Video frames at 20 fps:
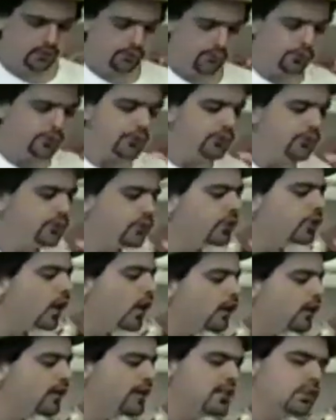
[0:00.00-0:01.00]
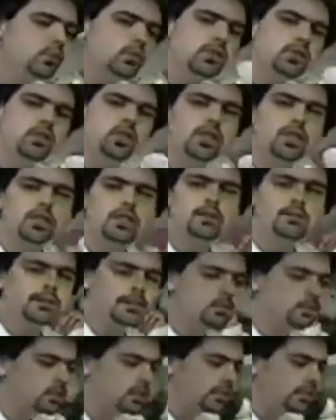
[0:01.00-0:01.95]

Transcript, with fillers: When they talk, this is what they're talking about when they're